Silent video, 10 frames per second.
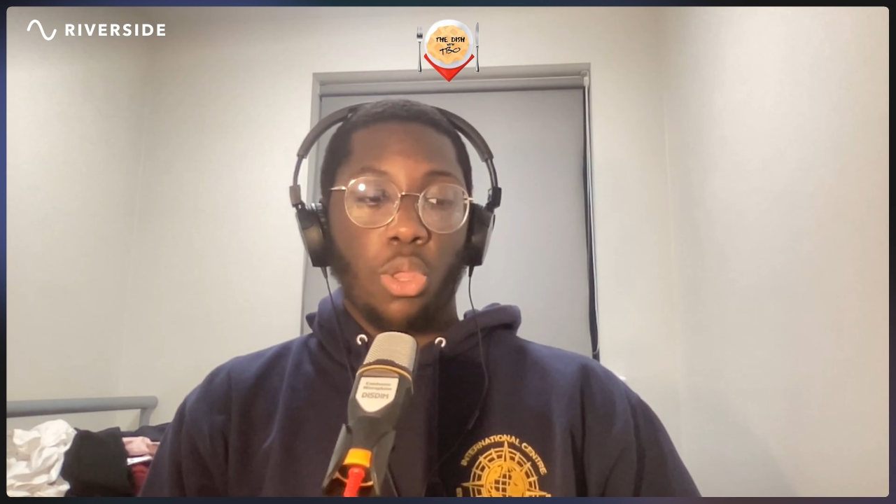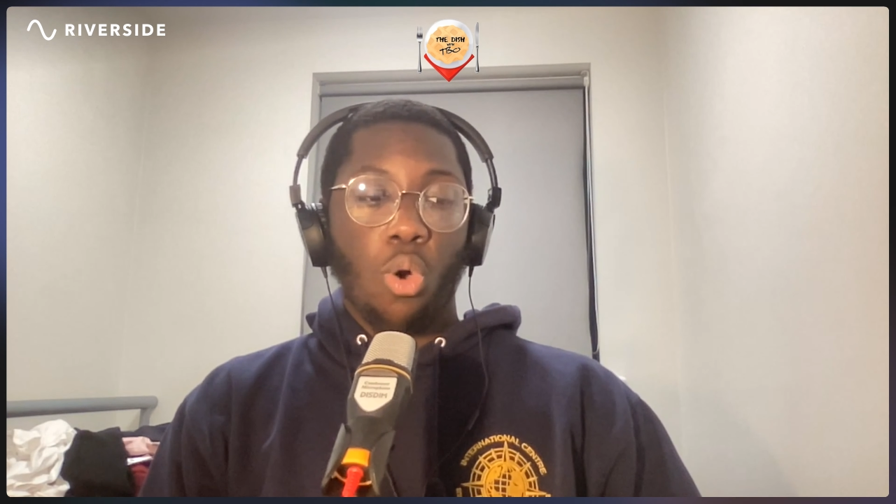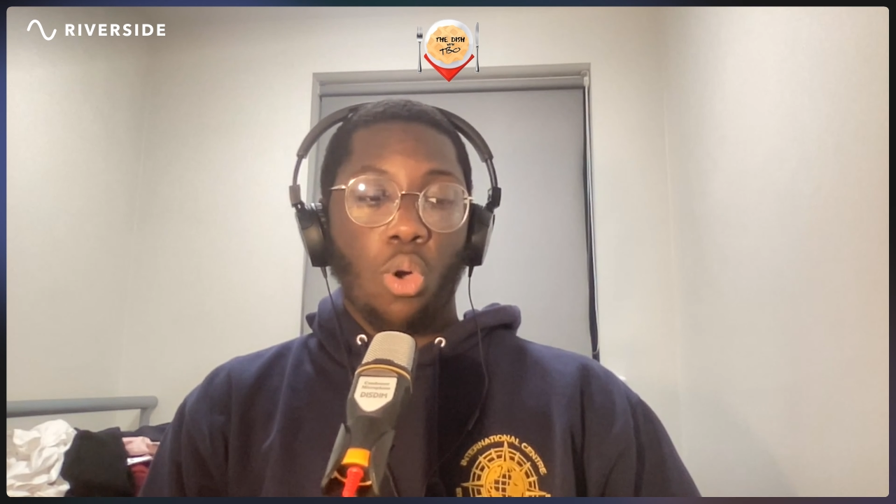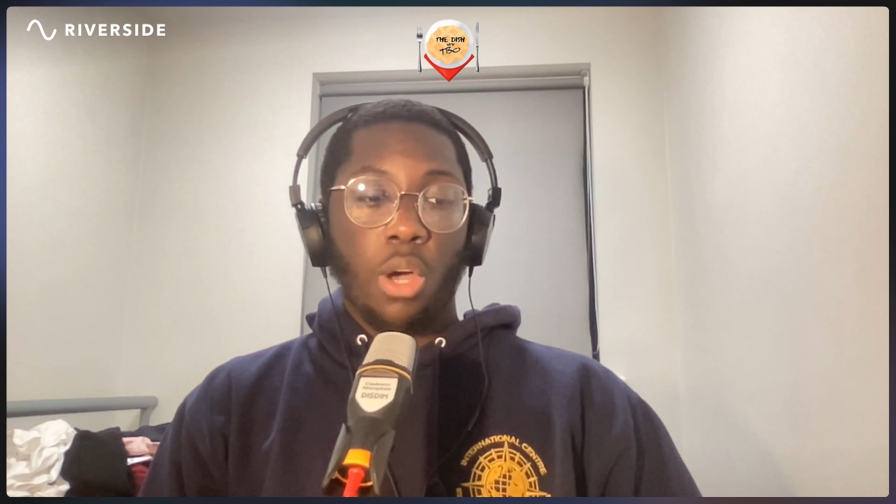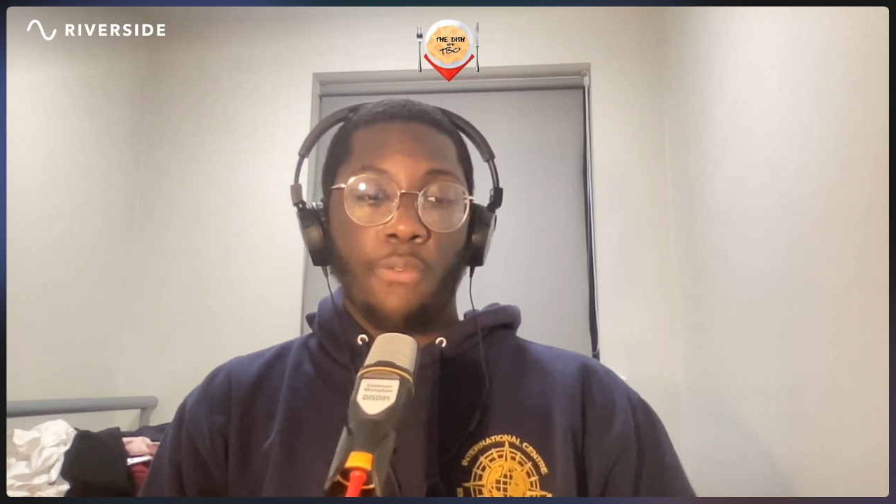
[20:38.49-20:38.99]

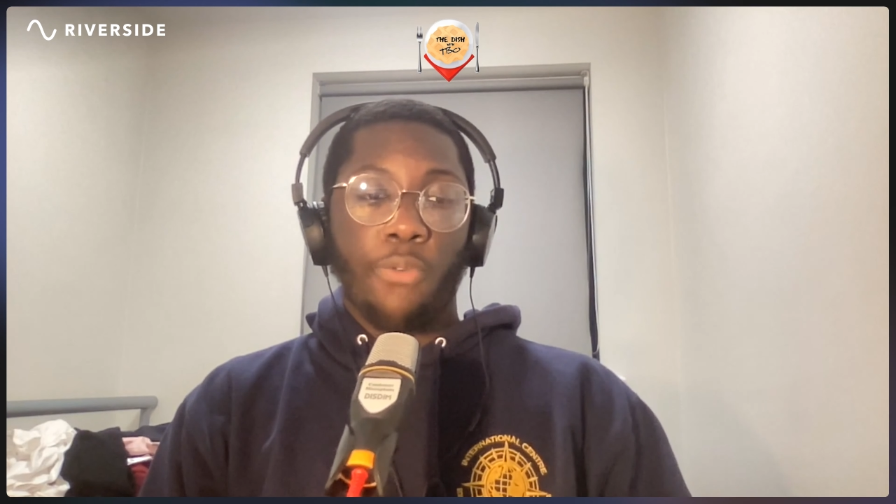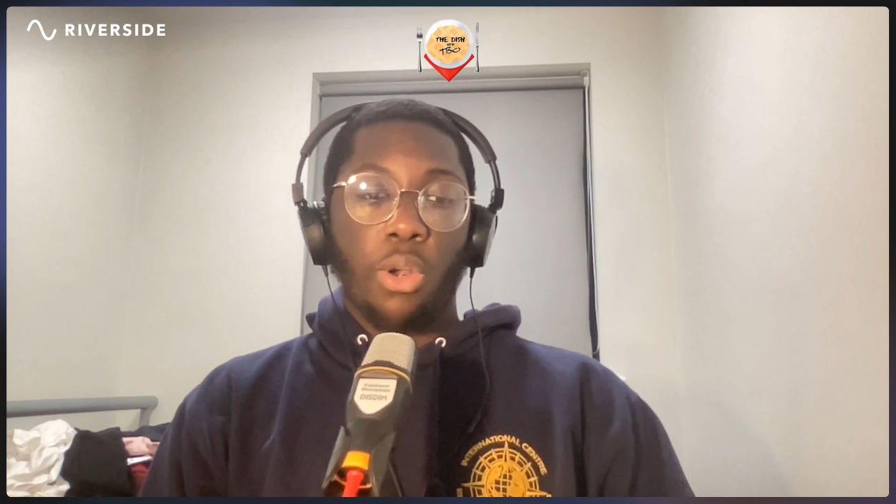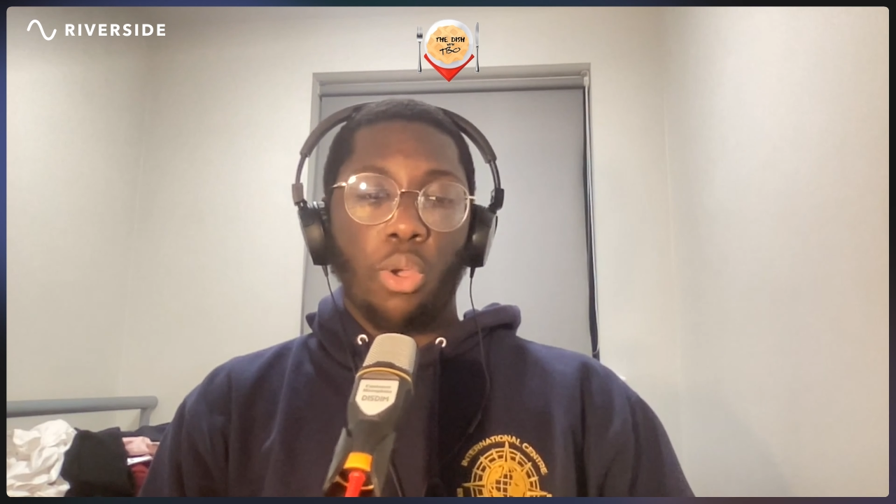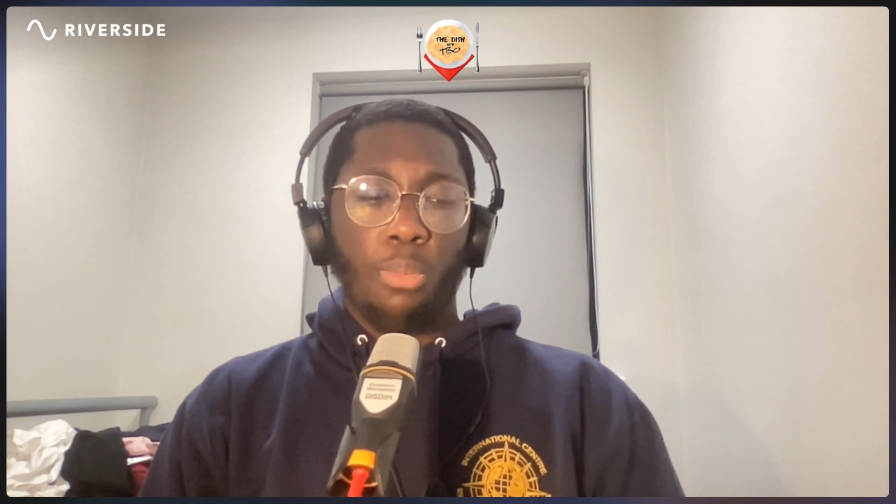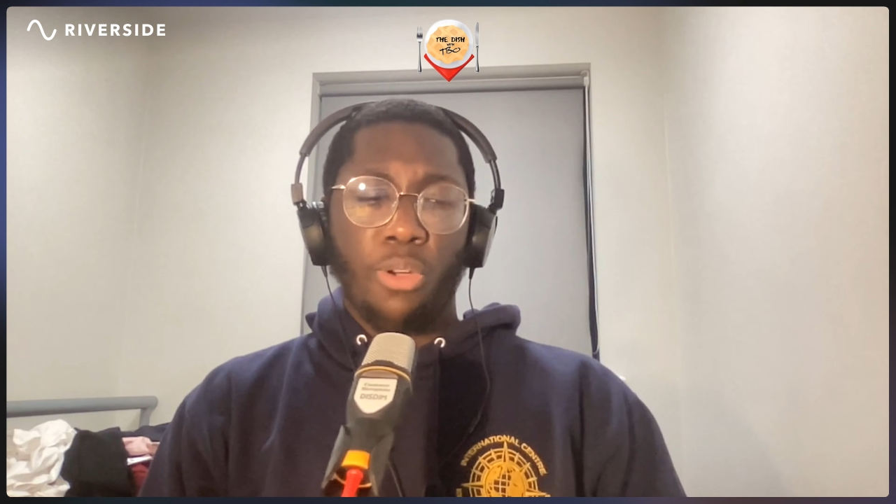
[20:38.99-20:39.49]
your girlfriend
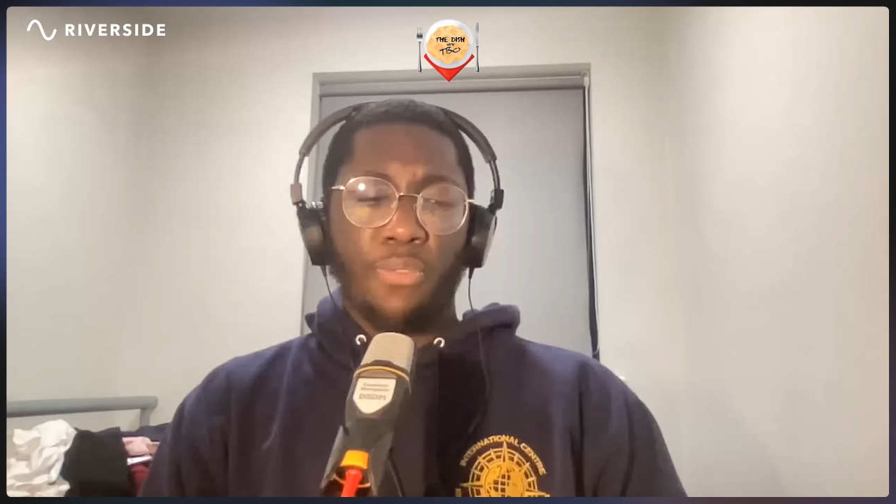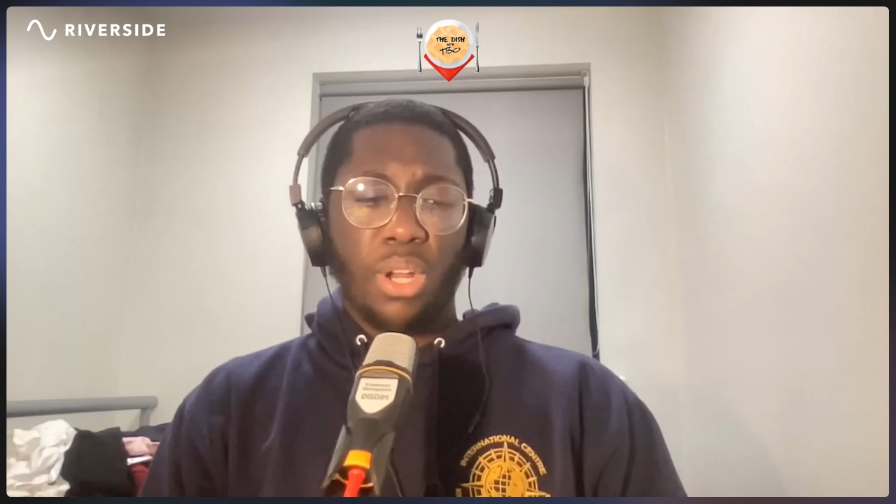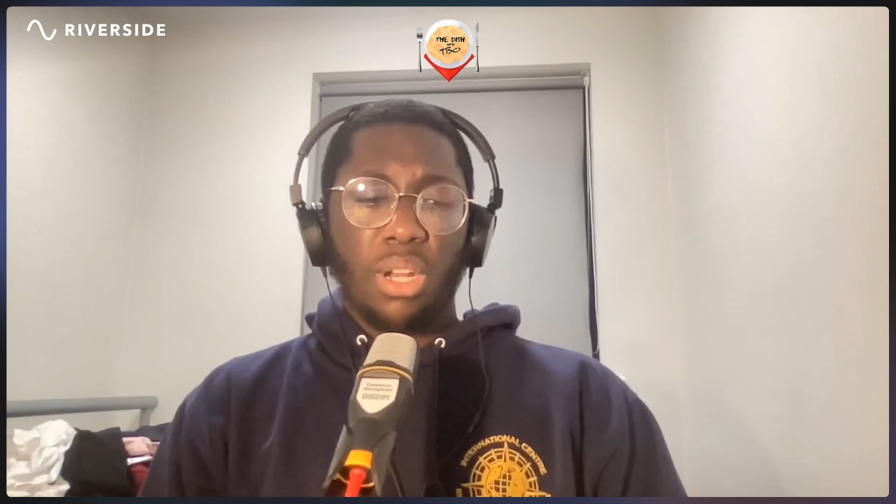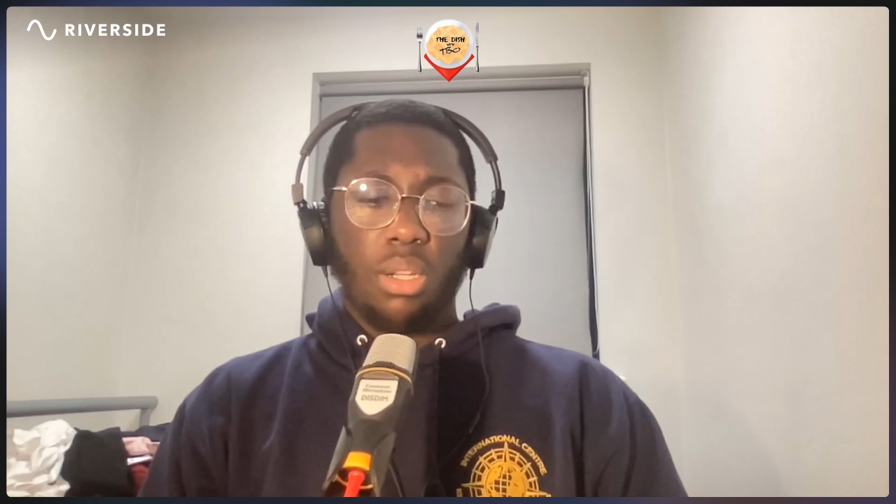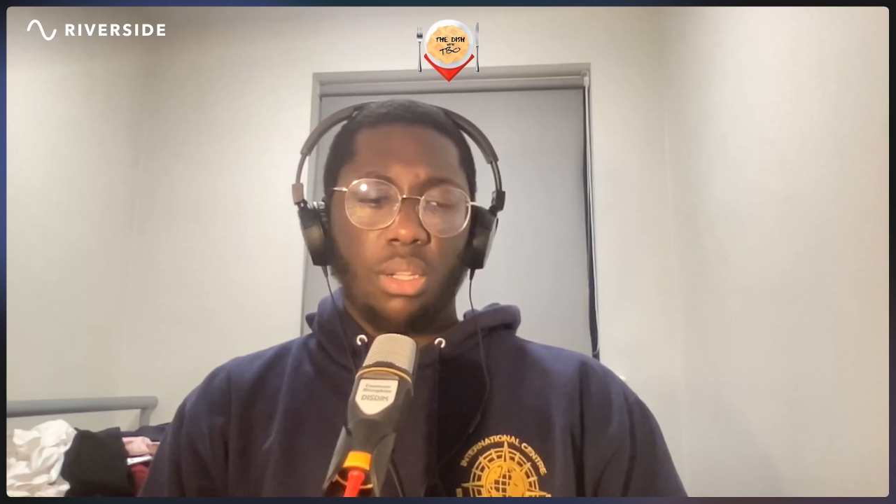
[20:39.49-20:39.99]
or your boyfriend